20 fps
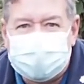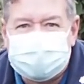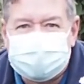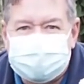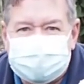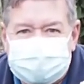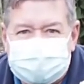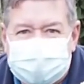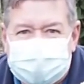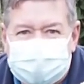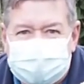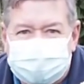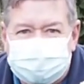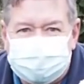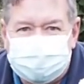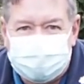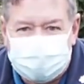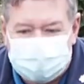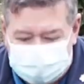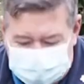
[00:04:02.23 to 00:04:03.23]
see the
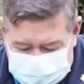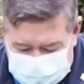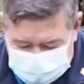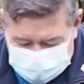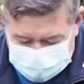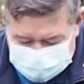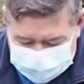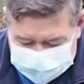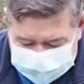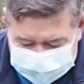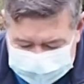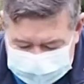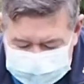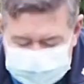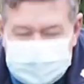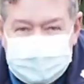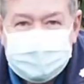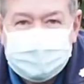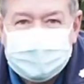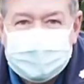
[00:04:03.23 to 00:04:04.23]
fruit.
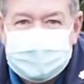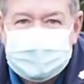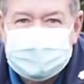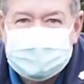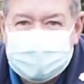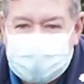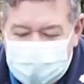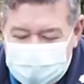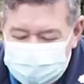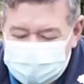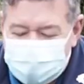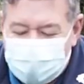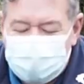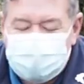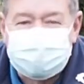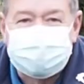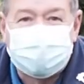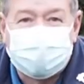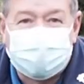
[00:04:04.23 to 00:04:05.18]
Same goes for